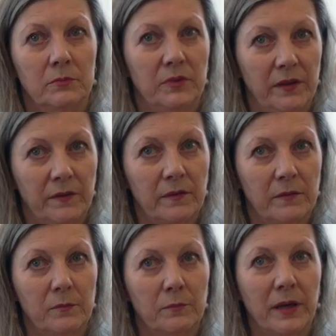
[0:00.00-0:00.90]

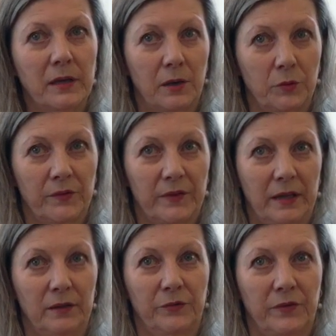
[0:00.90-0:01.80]
this by
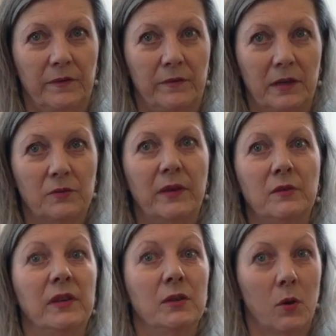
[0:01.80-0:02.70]
ourselves. And
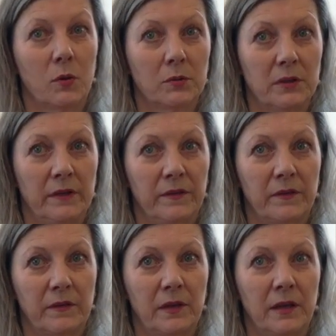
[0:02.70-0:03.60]
when we know
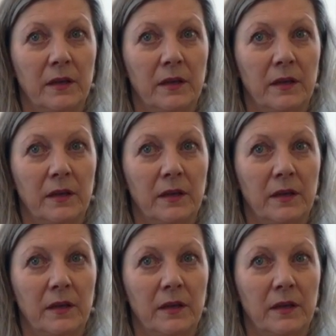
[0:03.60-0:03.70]
this,